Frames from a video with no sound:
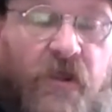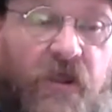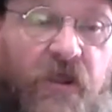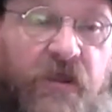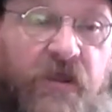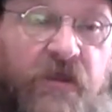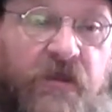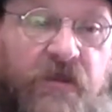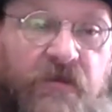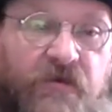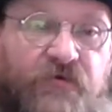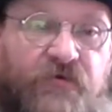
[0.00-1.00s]

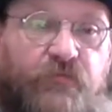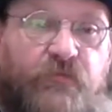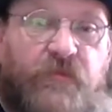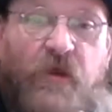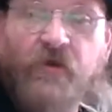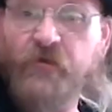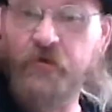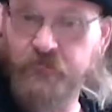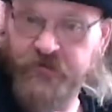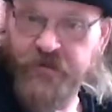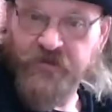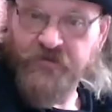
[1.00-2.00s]
and other
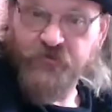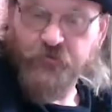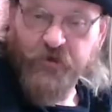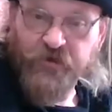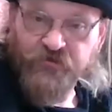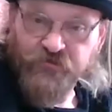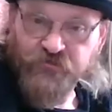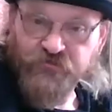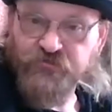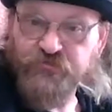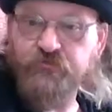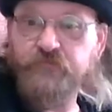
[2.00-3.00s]
cancer
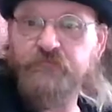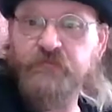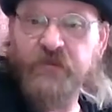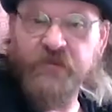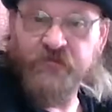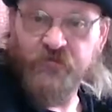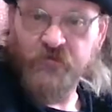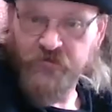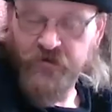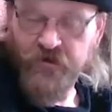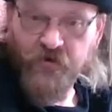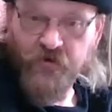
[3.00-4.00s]
patients in
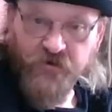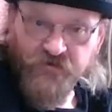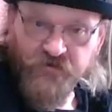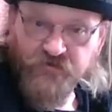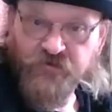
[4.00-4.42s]
the area.